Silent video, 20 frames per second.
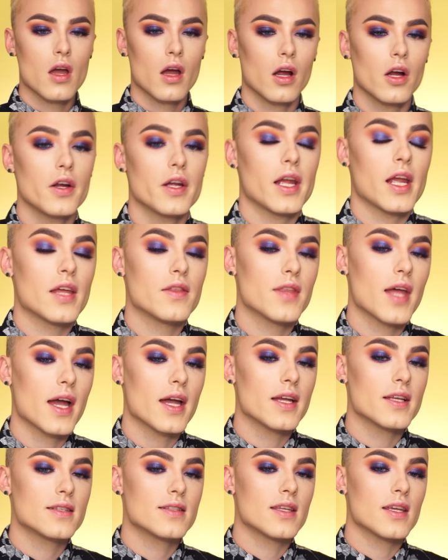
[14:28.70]
Alright, and that
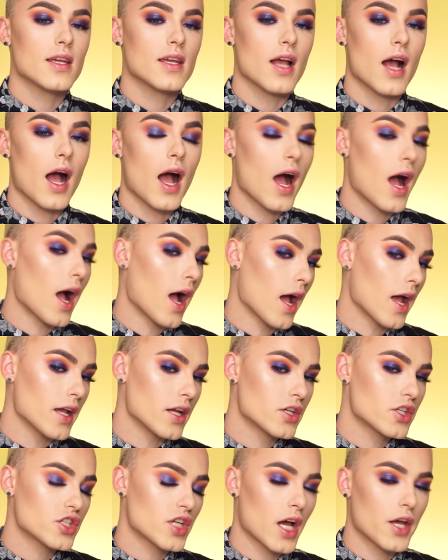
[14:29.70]
is the
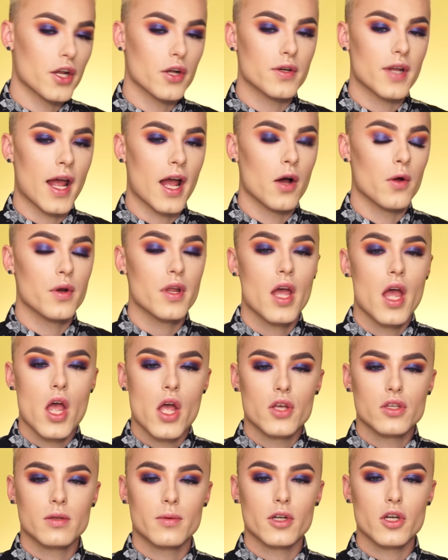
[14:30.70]
eyeshadow down.
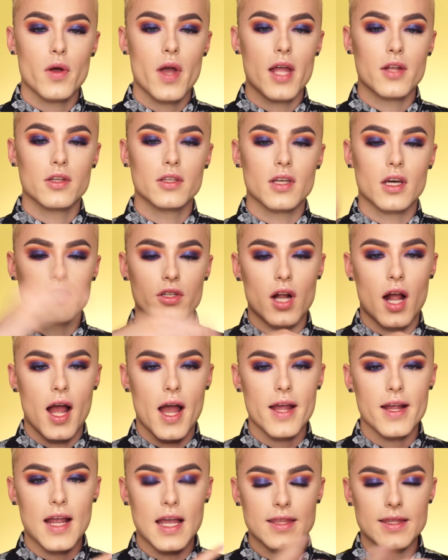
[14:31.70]
So I'm going to go ahead and do the other
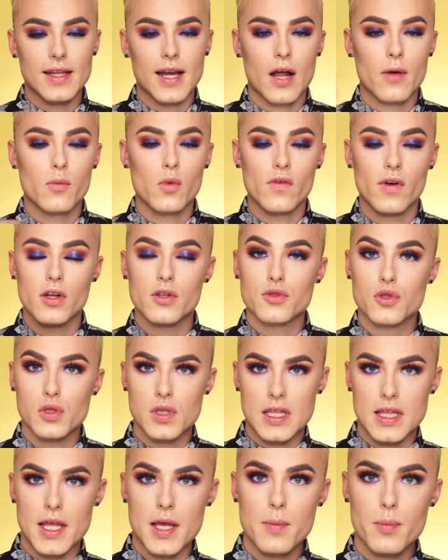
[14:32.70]
eye, and then I'll move on to the
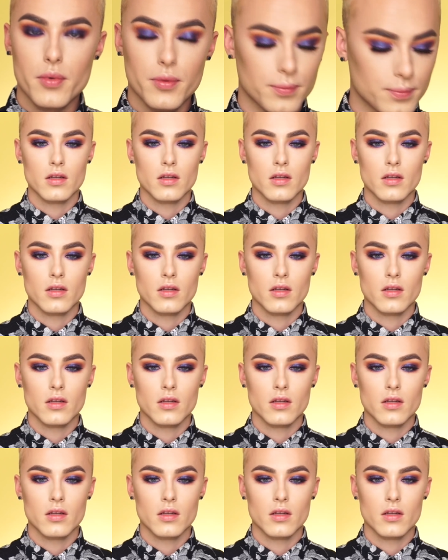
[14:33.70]
lip.